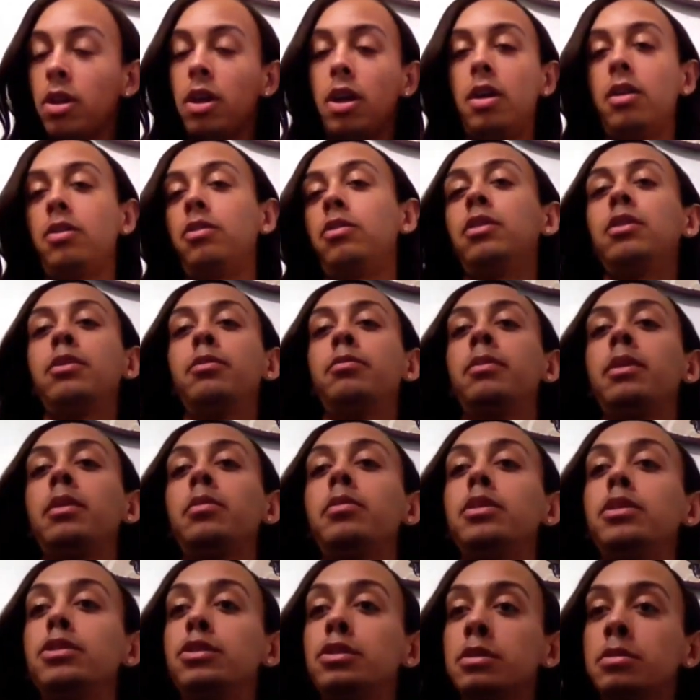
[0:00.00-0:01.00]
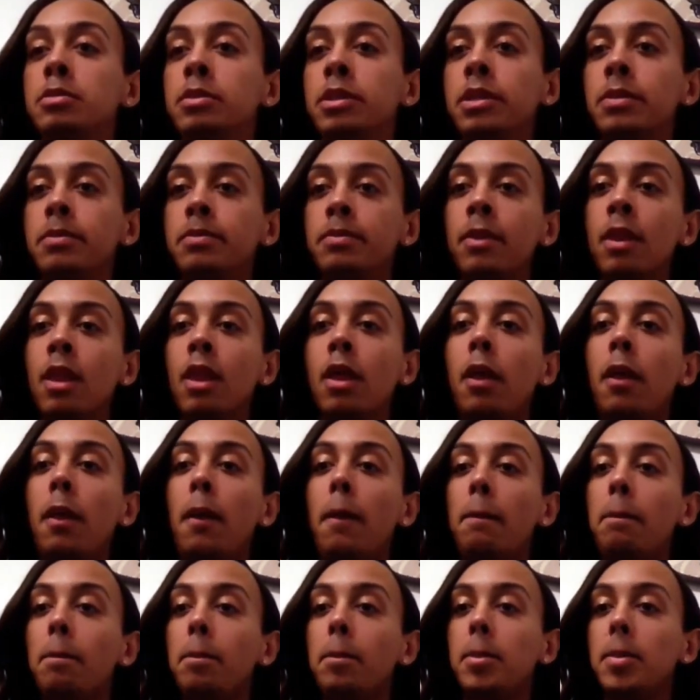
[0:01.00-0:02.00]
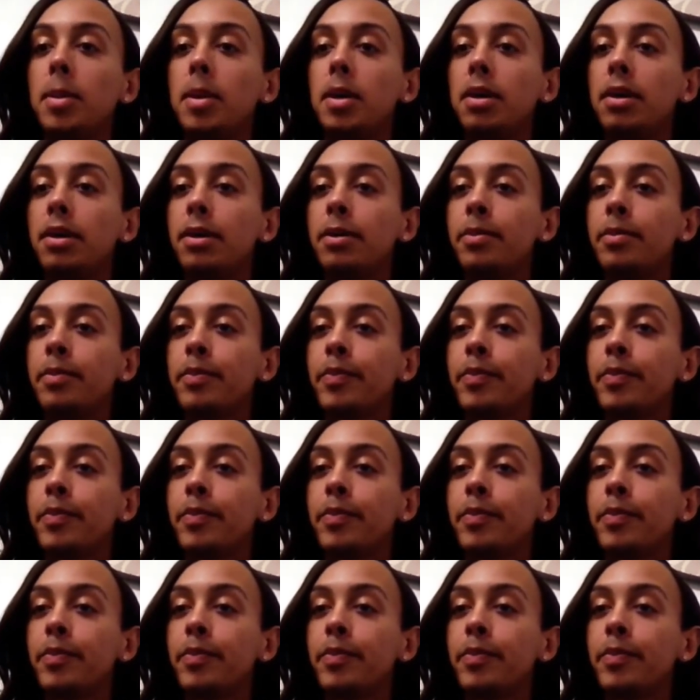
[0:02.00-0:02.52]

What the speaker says: I don't know, maybe it's just me. But